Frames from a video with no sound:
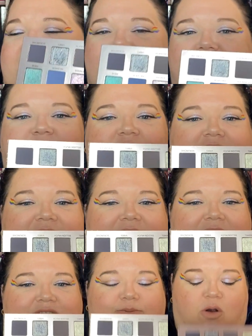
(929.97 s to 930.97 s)
ever
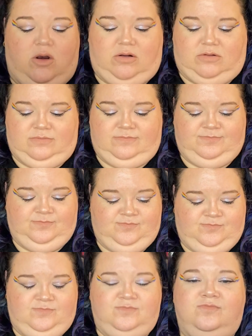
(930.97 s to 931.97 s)
seen sparkle.
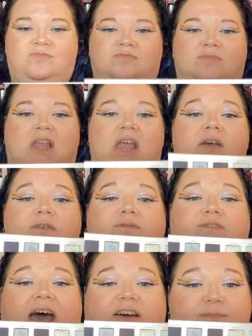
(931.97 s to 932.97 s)

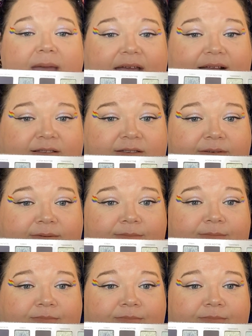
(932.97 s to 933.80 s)
Five mats